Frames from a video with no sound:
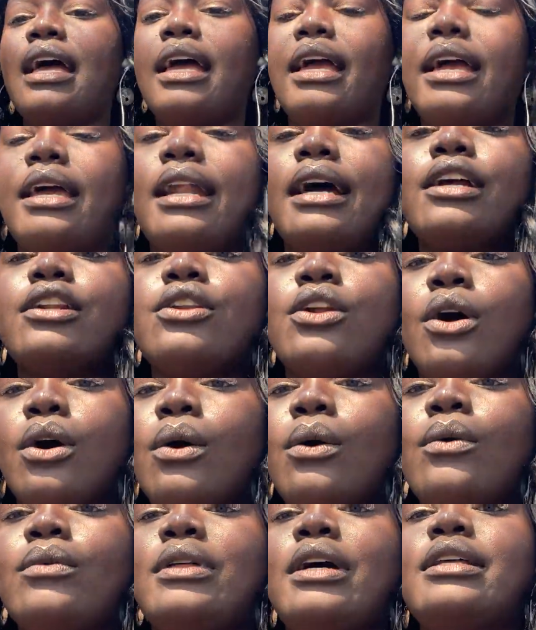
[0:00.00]
and I
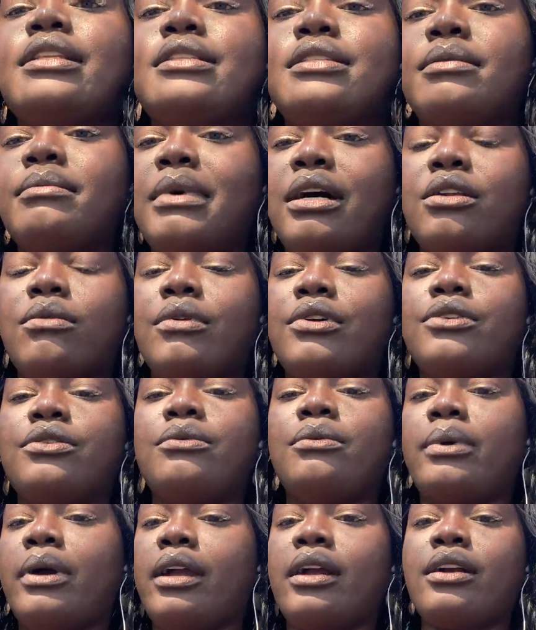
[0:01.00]
know that it doesn't matter what
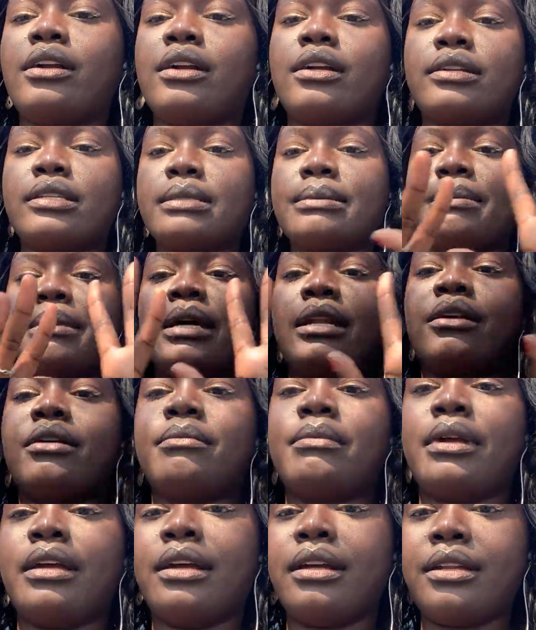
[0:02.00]
you wear because men are
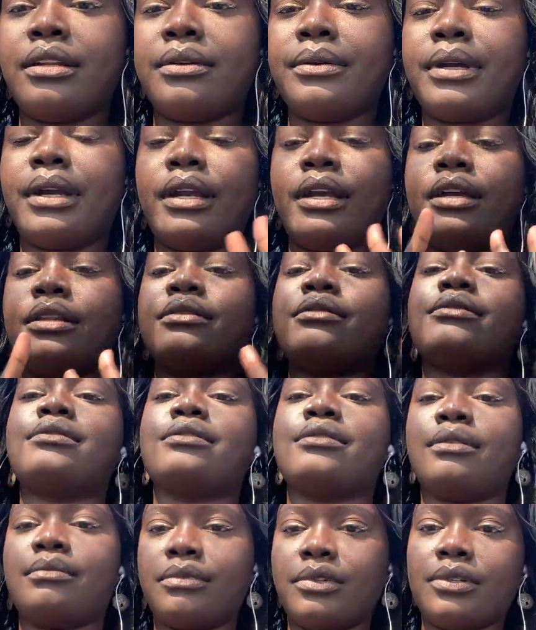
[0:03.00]
men, okay? There's
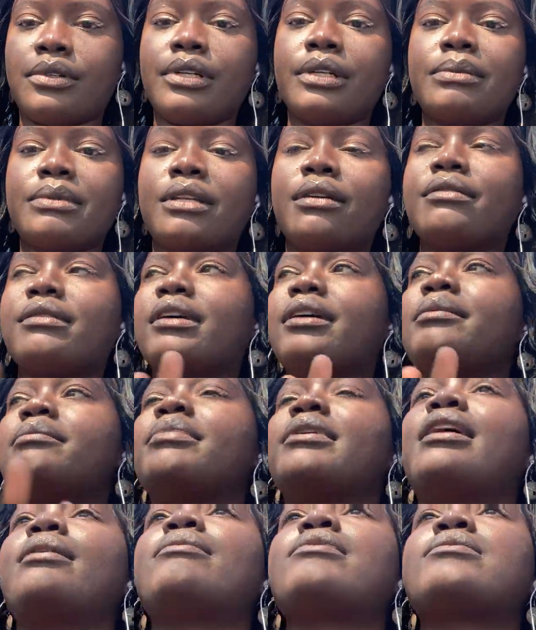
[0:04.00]
some creeps out there.
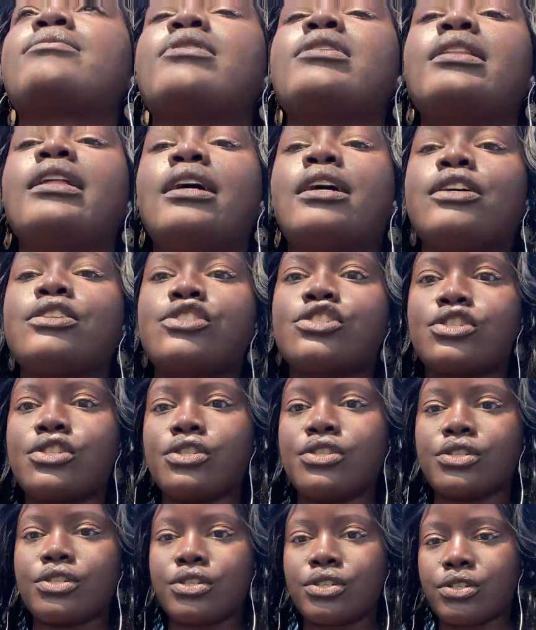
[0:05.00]
But I was wearing like
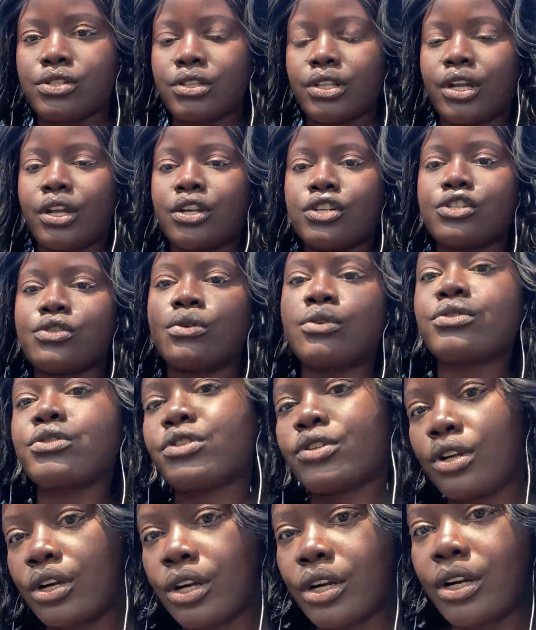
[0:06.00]
a short
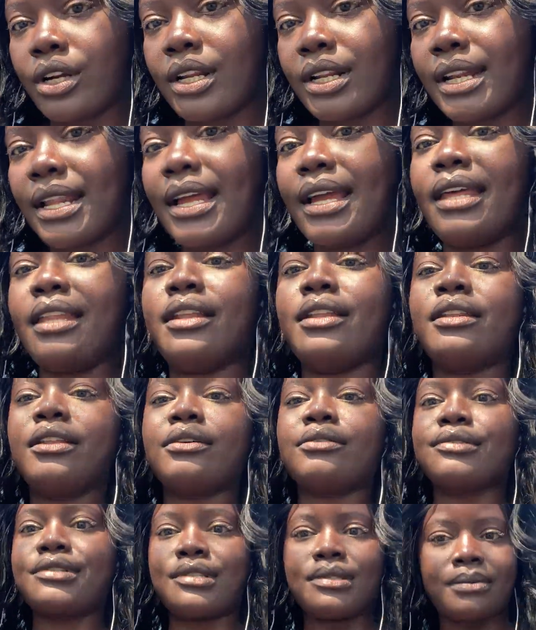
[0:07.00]
skirt and a
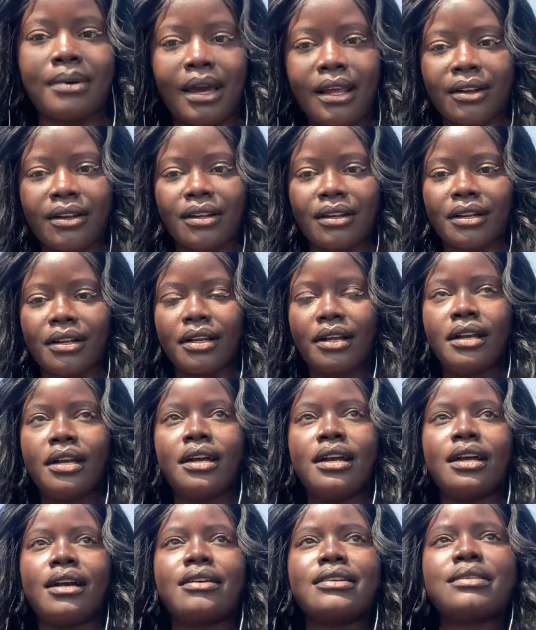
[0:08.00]
little sweater
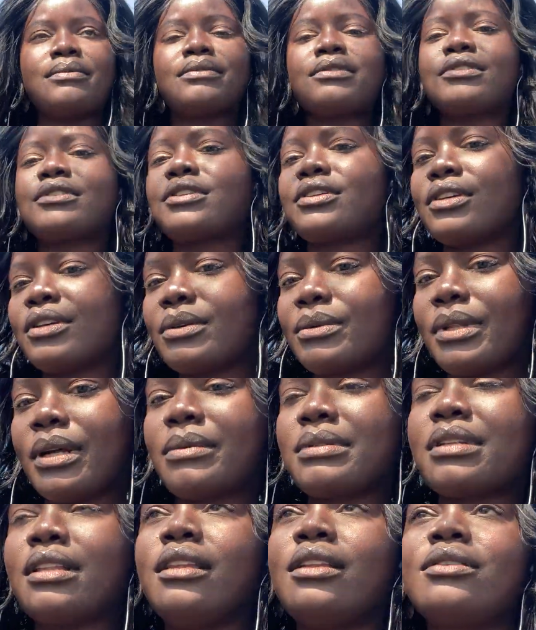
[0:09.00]
because it was cute. Like,
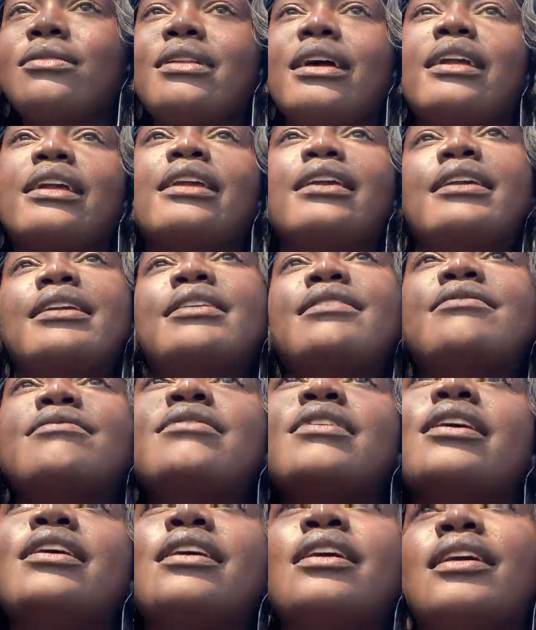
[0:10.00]
it's a little like
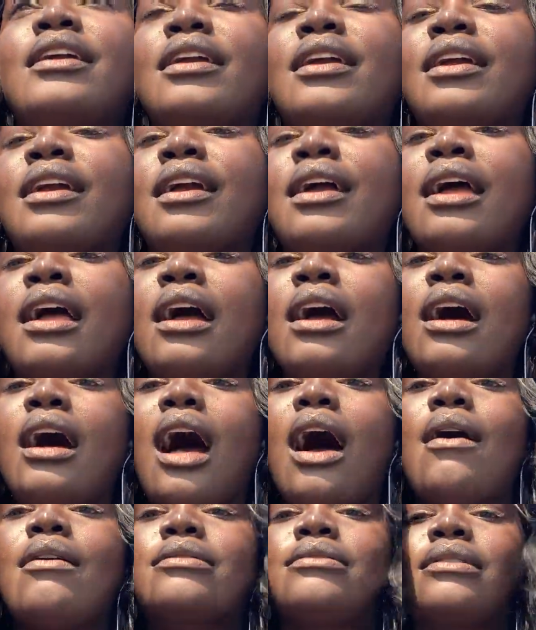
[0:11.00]
evening.
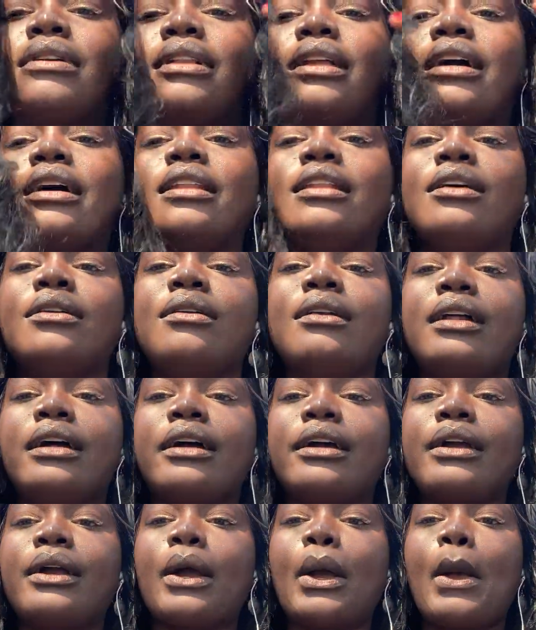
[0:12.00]
I was looking like a little
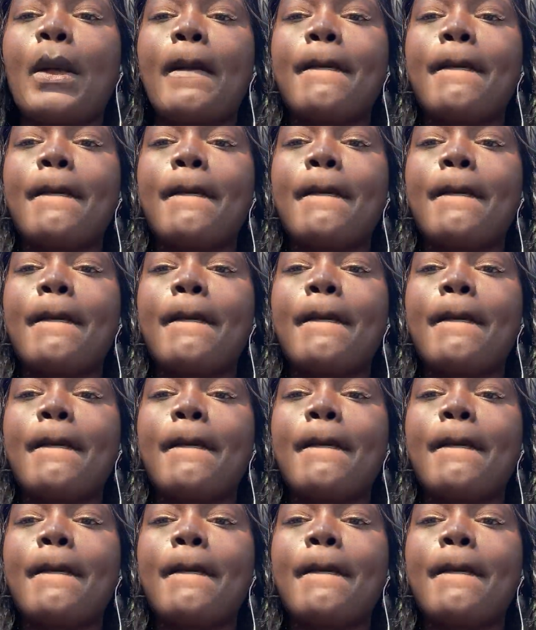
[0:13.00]
like